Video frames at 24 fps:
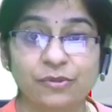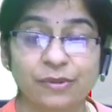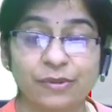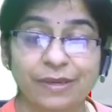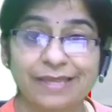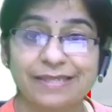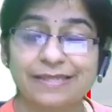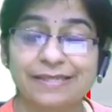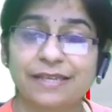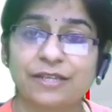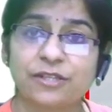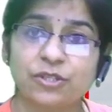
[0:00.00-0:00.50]
So
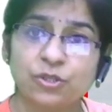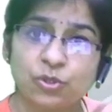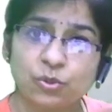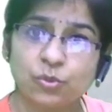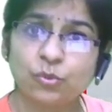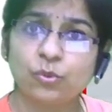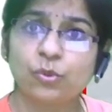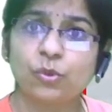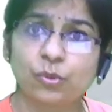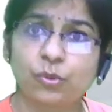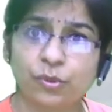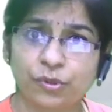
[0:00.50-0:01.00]
he said,
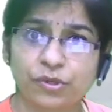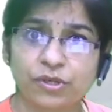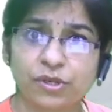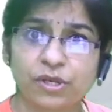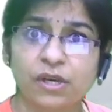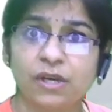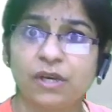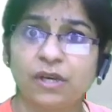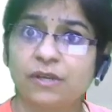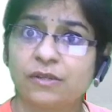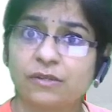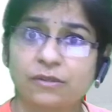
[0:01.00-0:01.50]
do good.
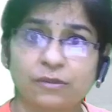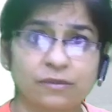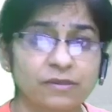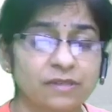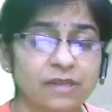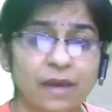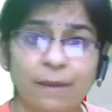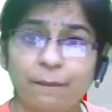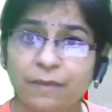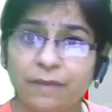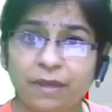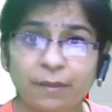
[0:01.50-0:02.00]
So
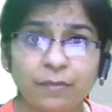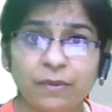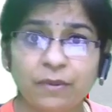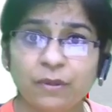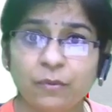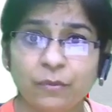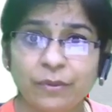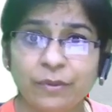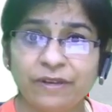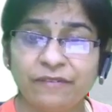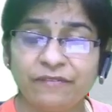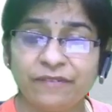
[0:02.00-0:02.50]
some
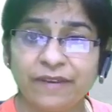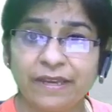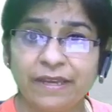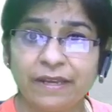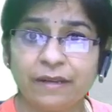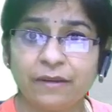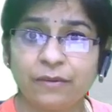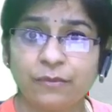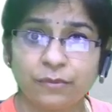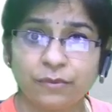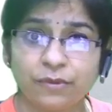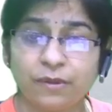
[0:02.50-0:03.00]
people will
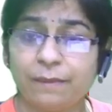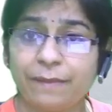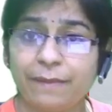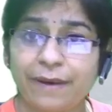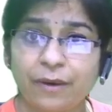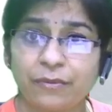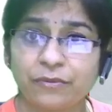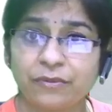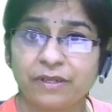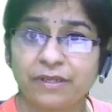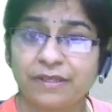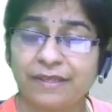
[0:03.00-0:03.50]
feel good
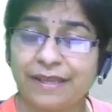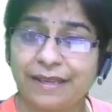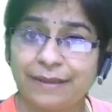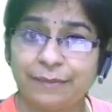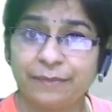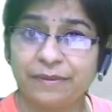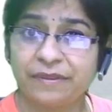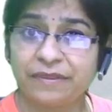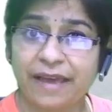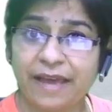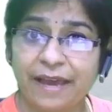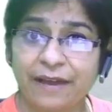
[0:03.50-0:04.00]
about it, they'll
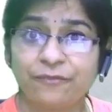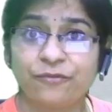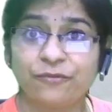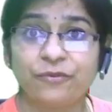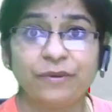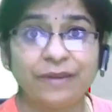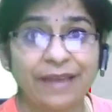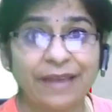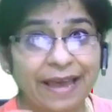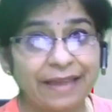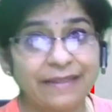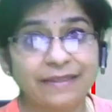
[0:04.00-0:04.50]
be
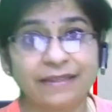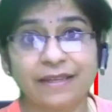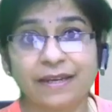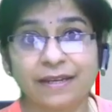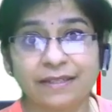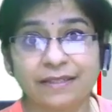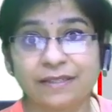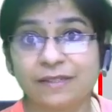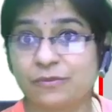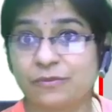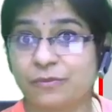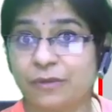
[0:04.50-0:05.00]
thankful, and the
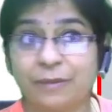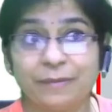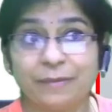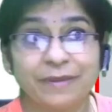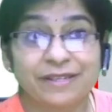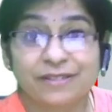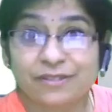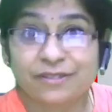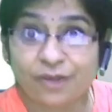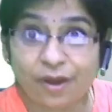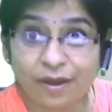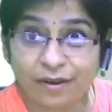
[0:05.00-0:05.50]
others will be
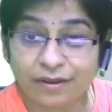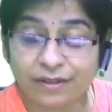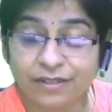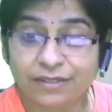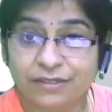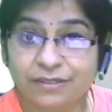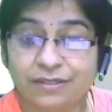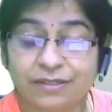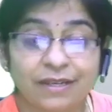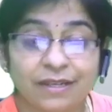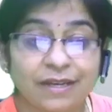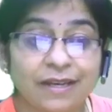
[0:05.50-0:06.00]

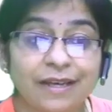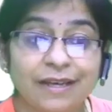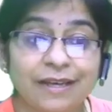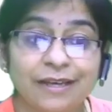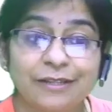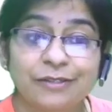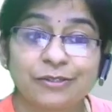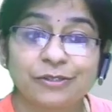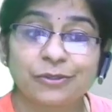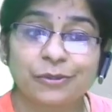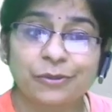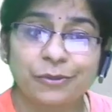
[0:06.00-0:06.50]
astonished.
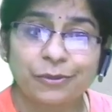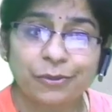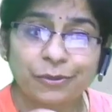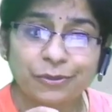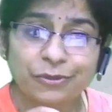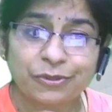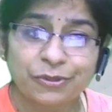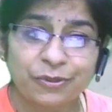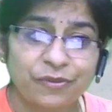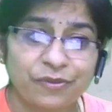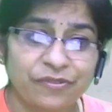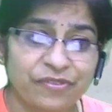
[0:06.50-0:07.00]
So,
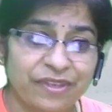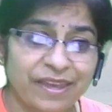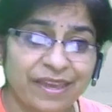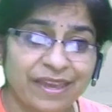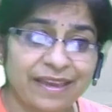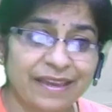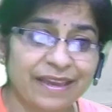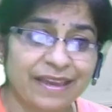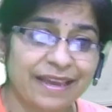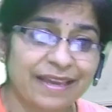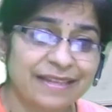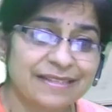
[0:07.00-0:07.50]
do you
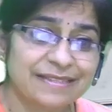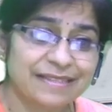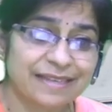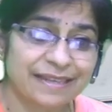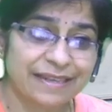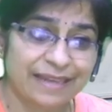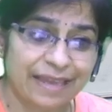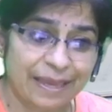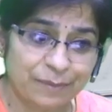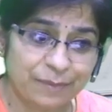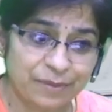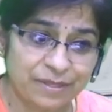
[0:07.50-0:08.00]
think it's
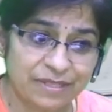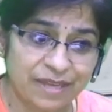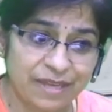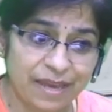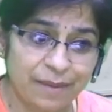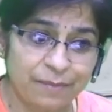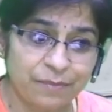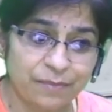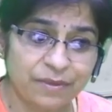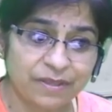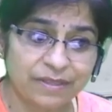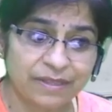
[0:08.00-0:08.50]
an
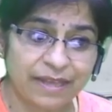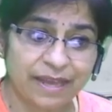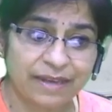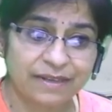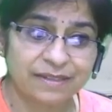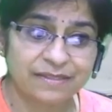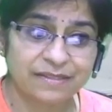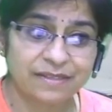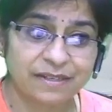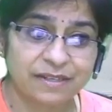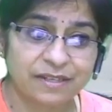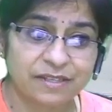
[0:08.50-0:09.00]
epitaph? That
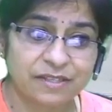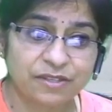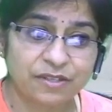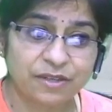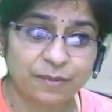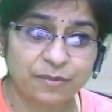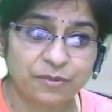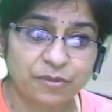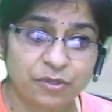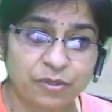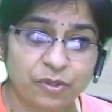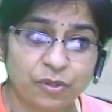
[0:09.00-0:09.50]
is an
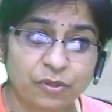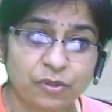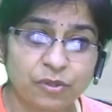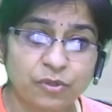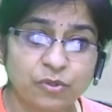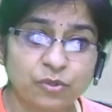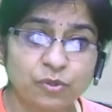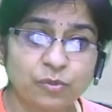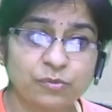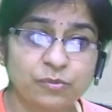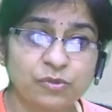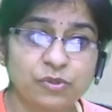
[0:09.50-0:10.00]
inscription on a
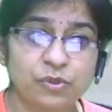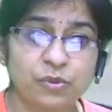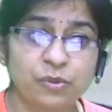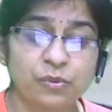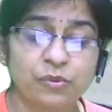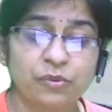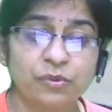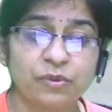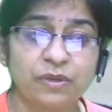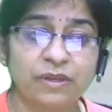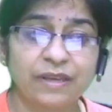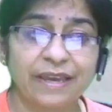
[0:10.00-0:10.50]

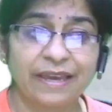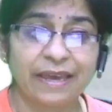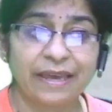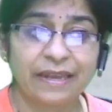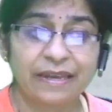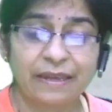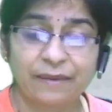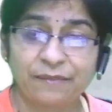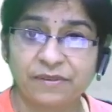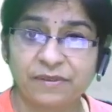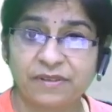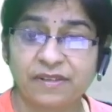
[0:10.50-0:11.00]
tombstone.
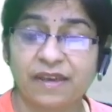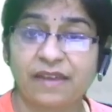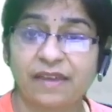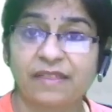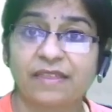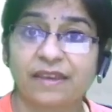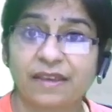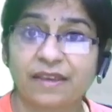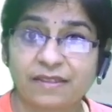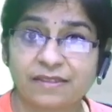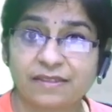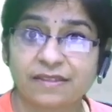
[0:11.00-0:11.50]
An epitaph,
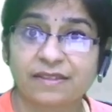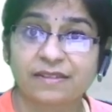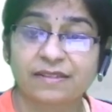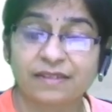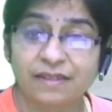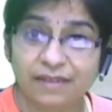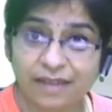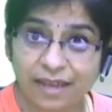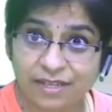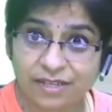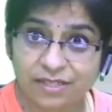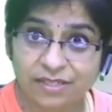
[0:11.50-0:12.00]
is it
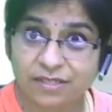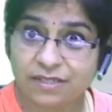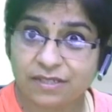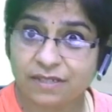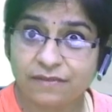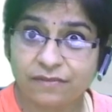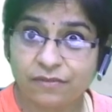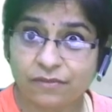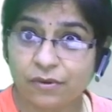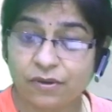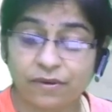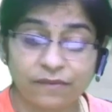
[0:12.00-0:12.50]
an
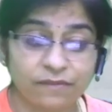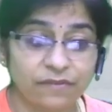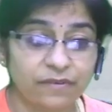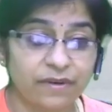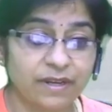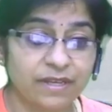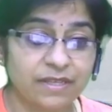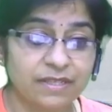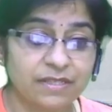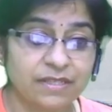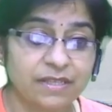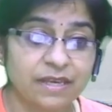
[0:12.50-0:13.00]
adjective or a
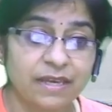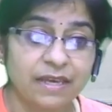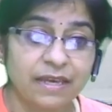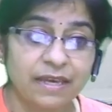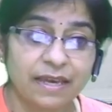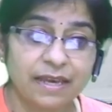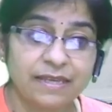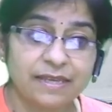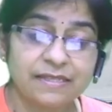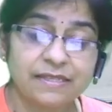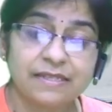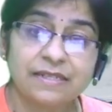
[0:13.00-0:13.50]
phrase?
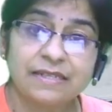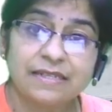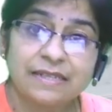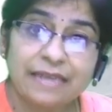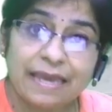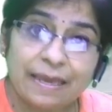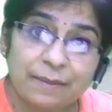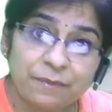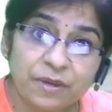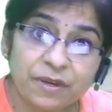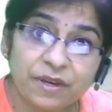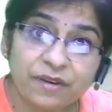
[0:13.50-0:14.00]
Is it an
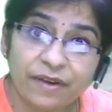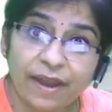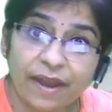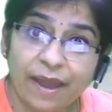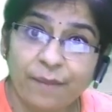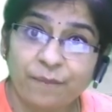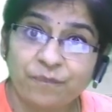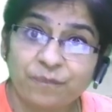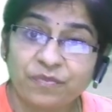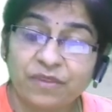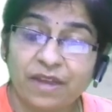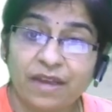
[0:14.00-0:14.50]

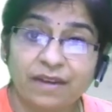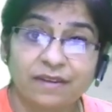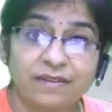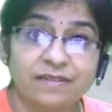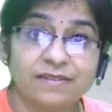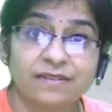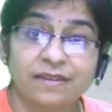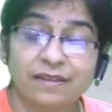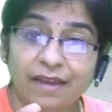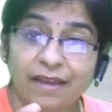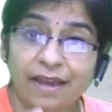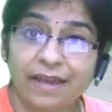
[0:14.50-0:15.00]
epigram? That
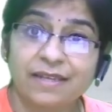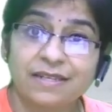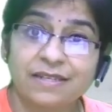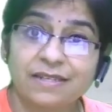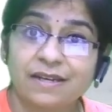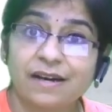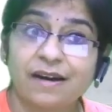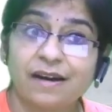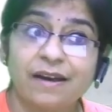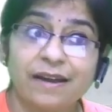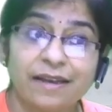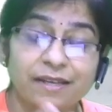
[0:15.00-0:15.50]
is an
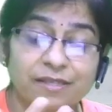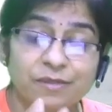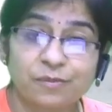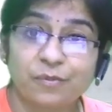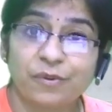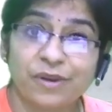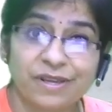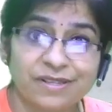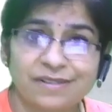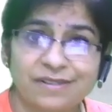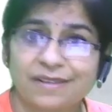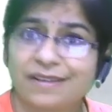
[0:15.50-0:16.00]
idea
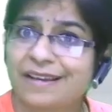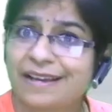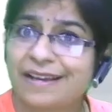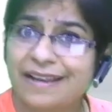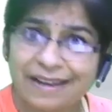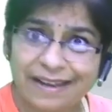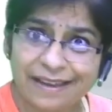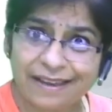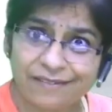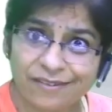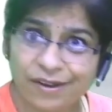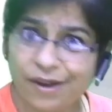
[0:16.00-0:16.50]
expressed in a
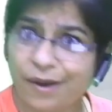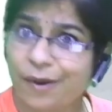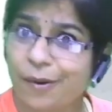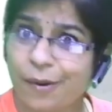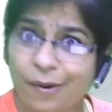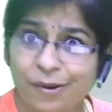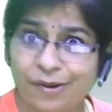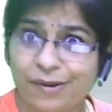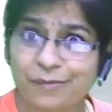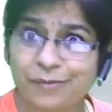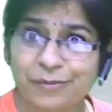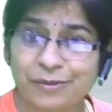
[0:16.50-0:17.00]
clever
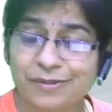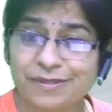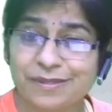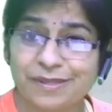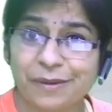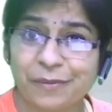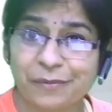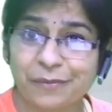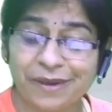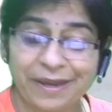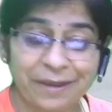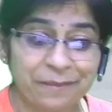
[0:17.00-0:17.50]
or
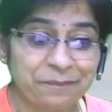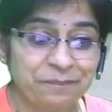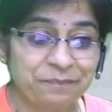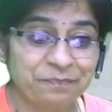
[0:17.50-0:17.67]
amusing way.